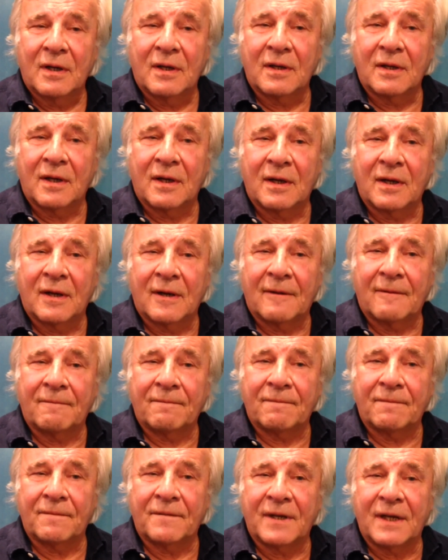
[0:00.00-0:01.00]

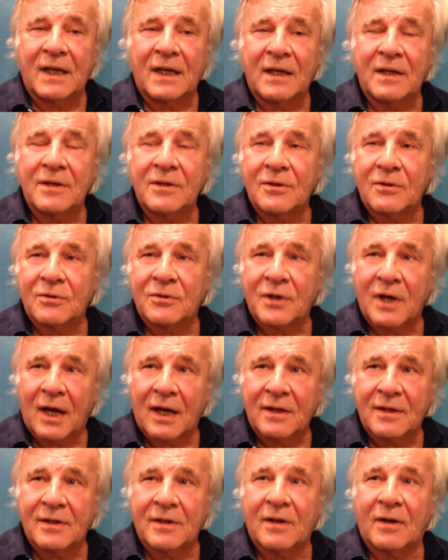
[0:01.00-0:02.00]
the hidden
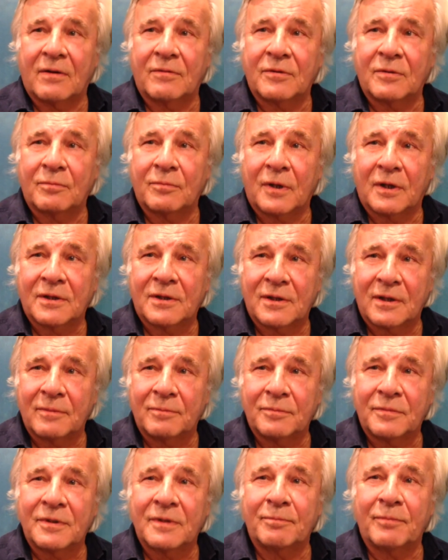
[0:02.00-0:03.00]
society of the
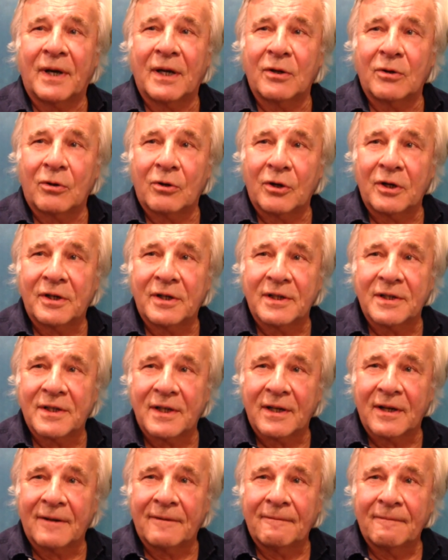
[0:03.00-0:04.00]
Muslim
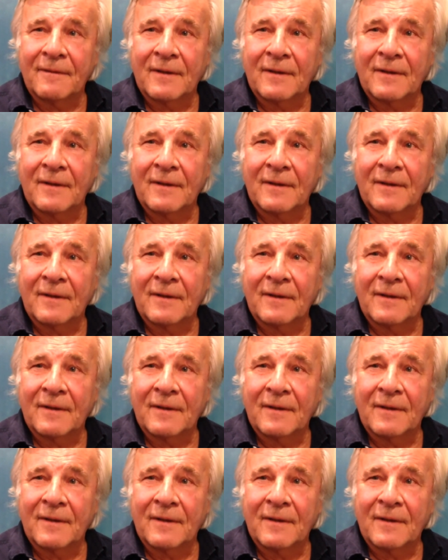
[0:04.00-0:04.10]
minorities here